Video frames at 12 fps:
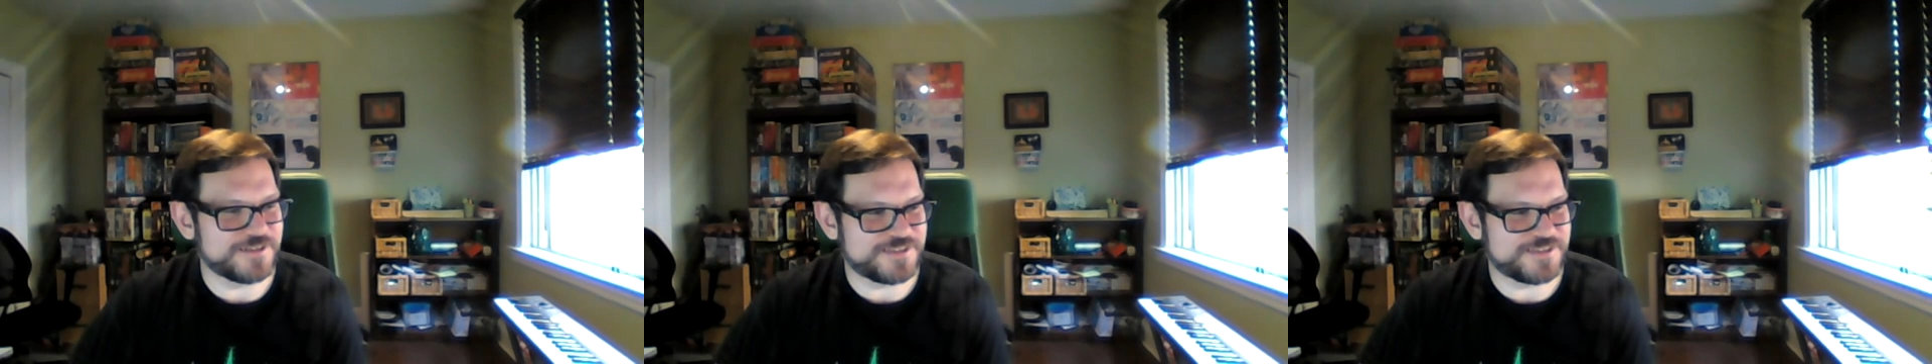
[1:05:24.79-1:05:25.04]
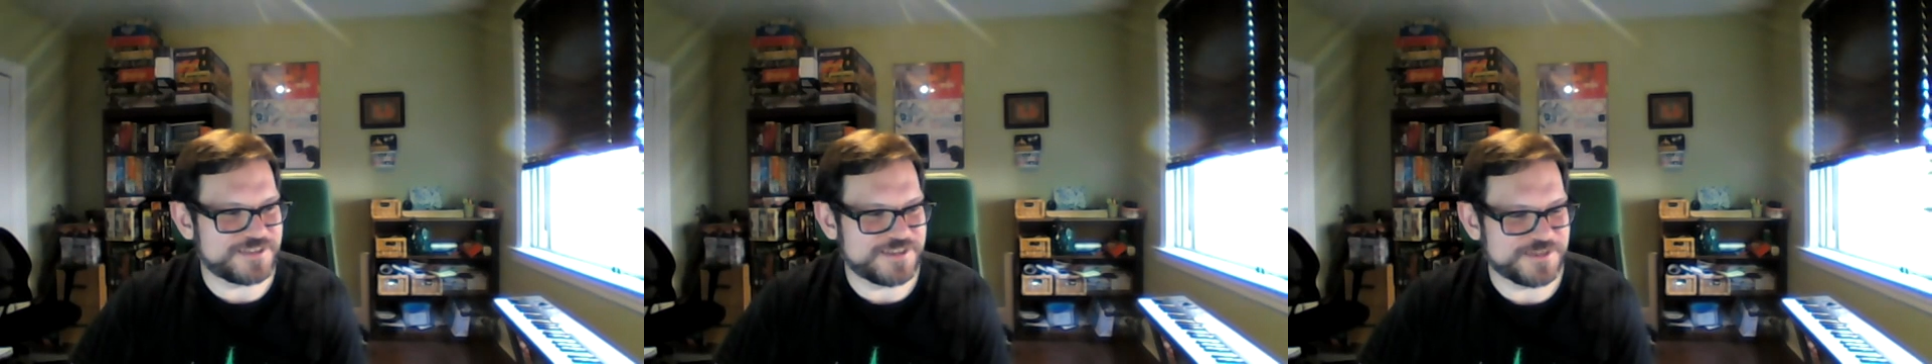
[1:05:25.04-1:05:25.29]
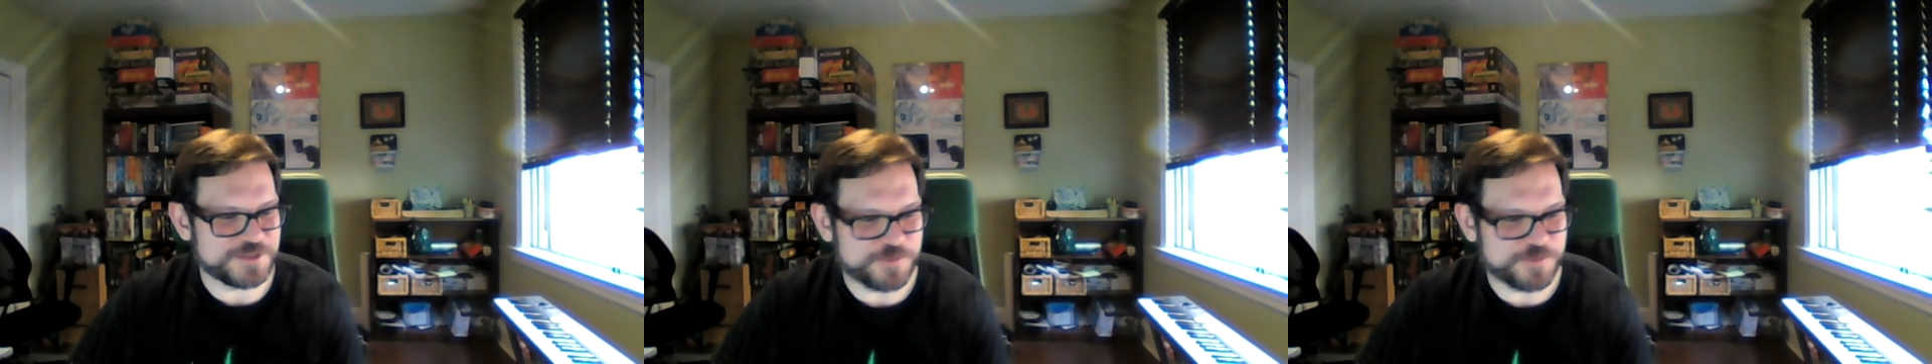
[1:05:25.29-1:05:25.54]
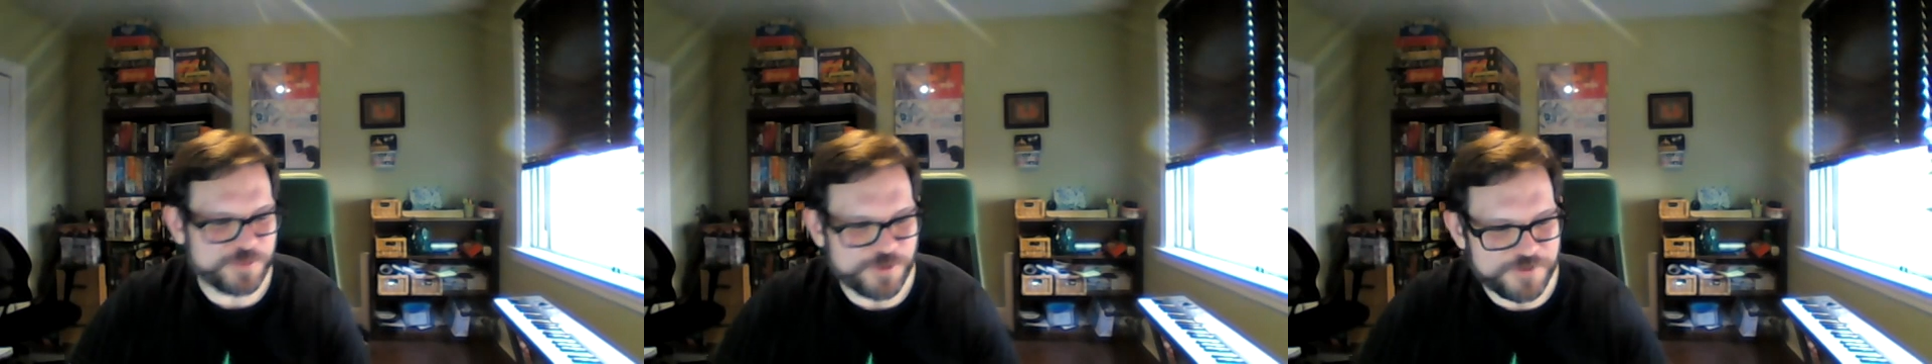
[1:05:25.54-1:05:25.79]
see the
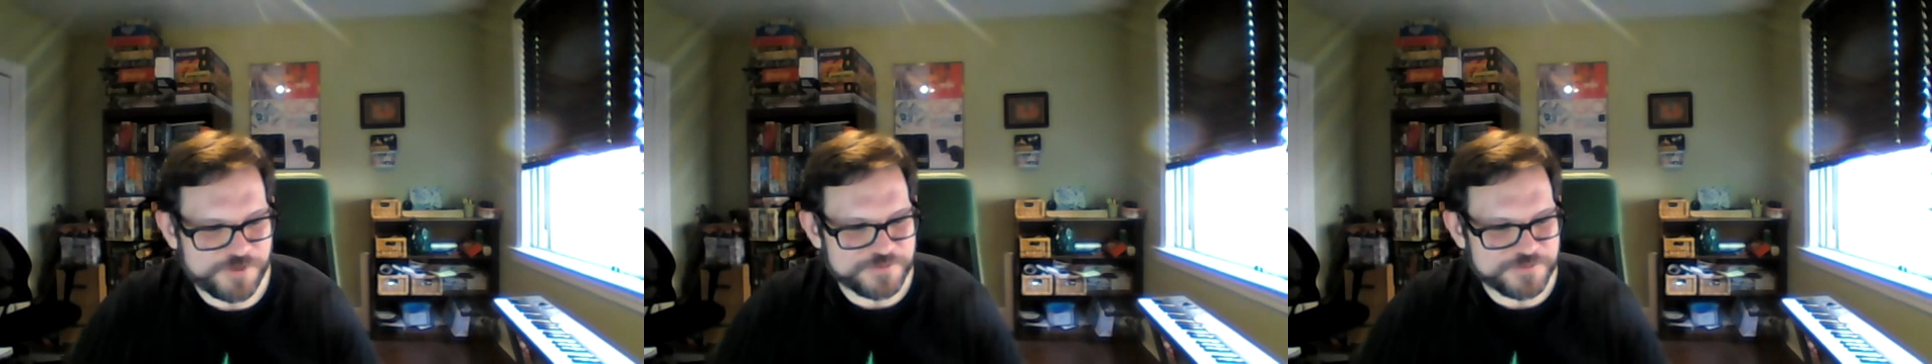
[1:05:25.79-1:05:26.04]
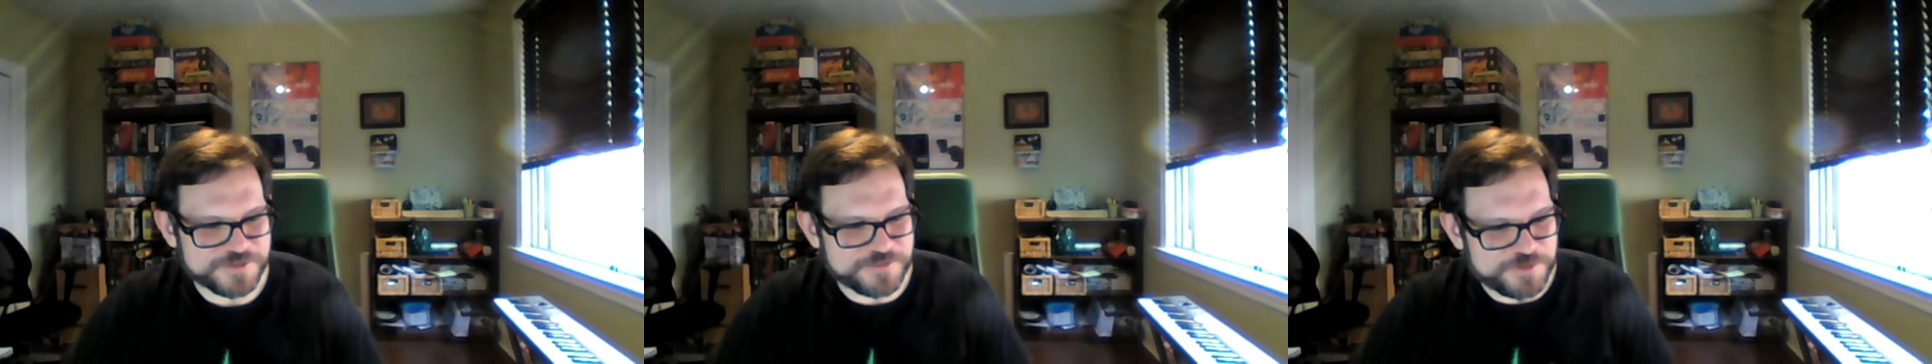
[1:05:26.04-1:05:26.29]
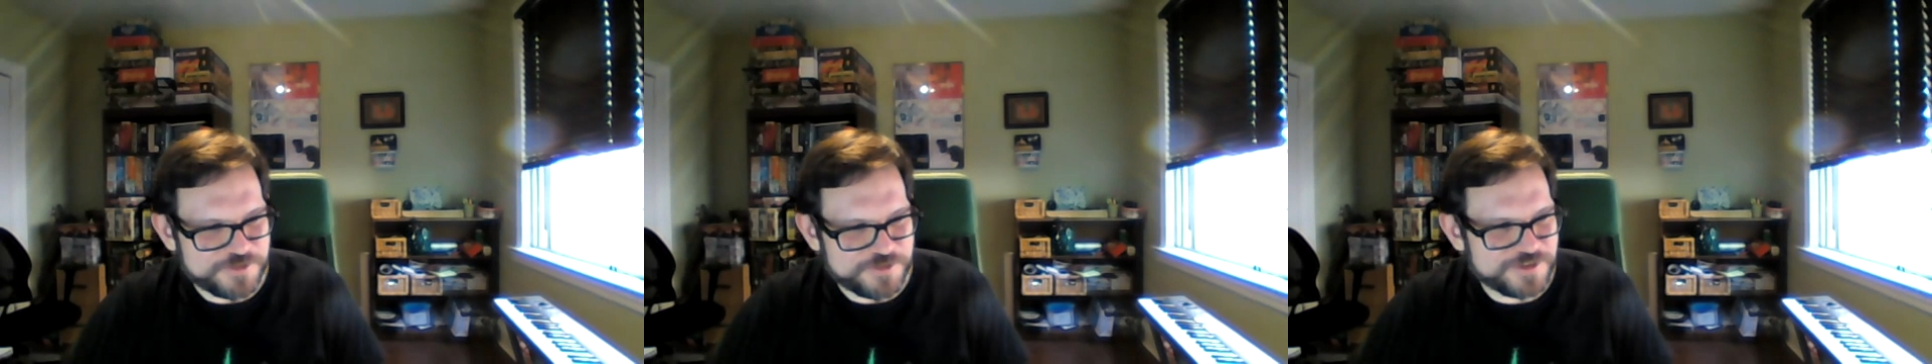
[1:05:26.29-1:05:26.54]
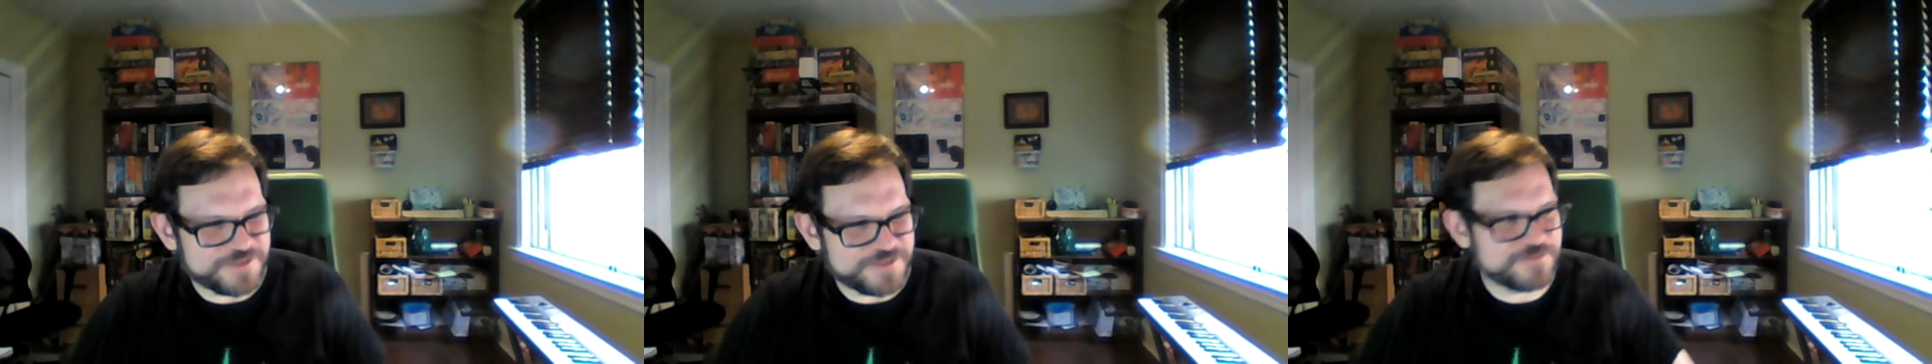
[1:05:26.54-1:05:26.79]
support from the
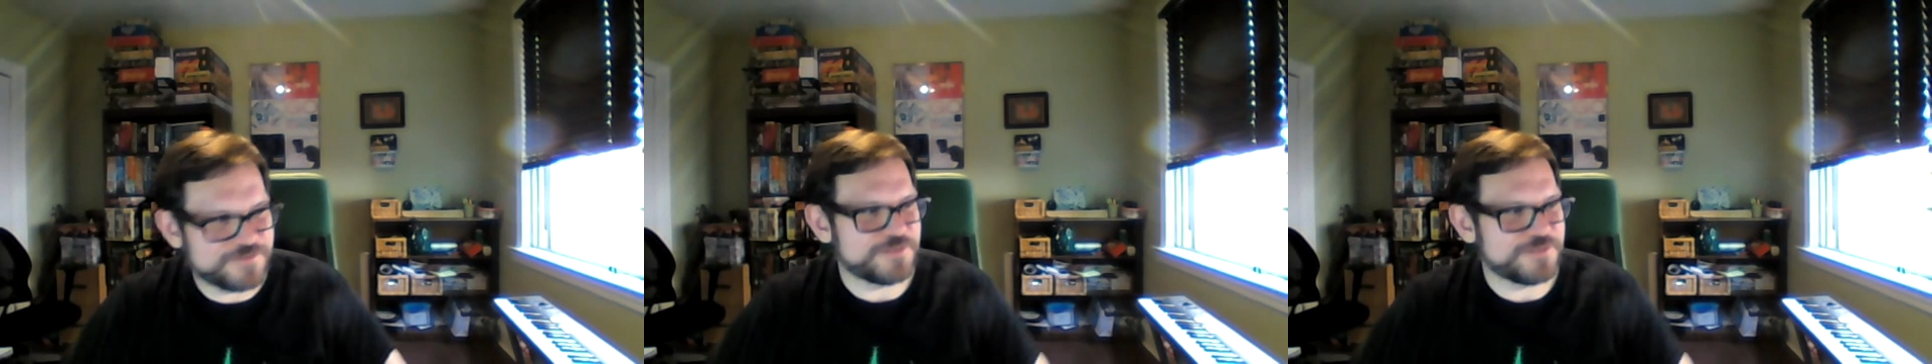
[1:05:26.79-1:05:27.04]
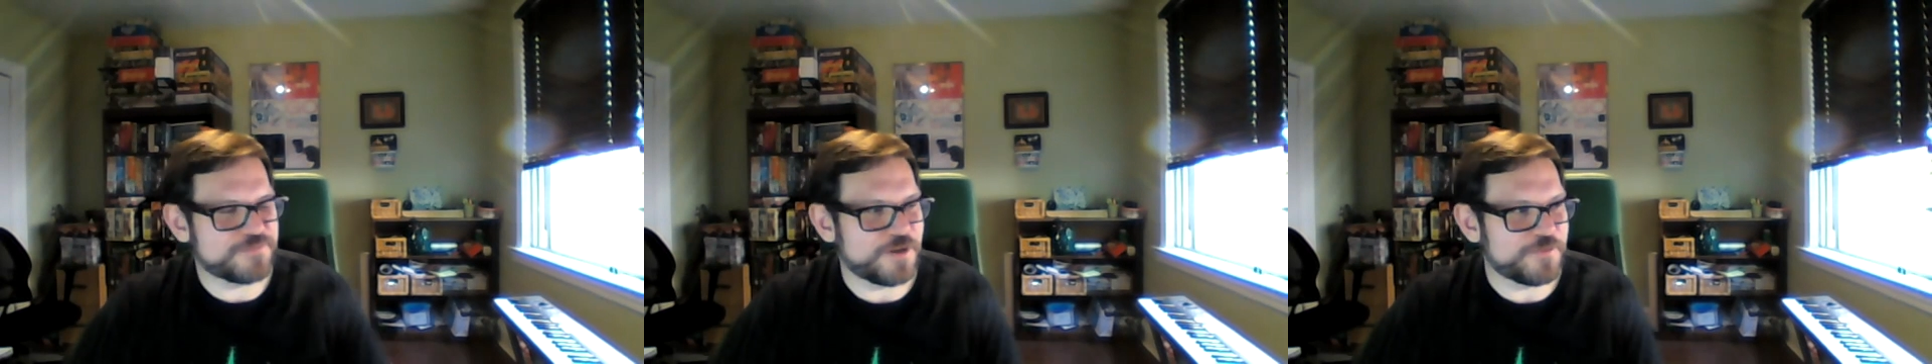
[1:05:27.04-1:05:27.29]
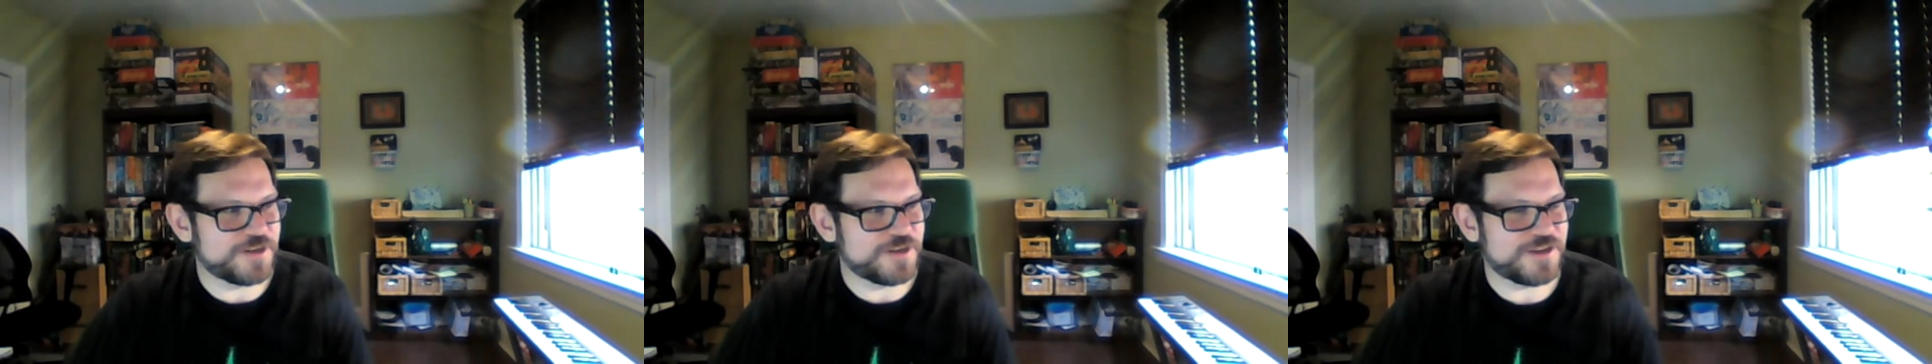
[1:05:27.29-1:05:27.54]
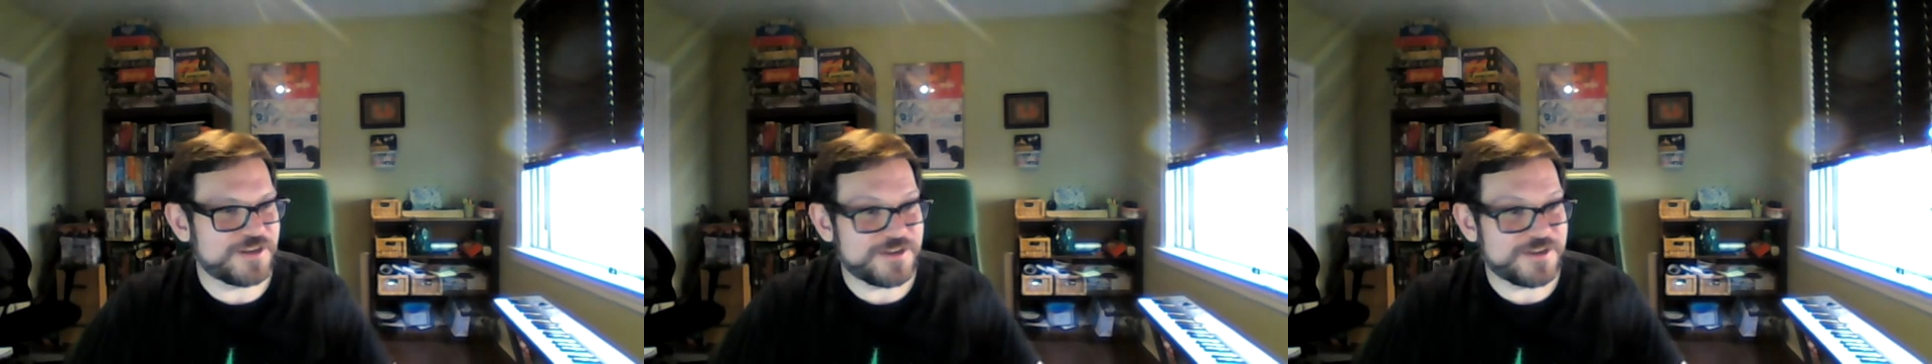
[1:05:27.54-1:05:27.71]
community keep coming in.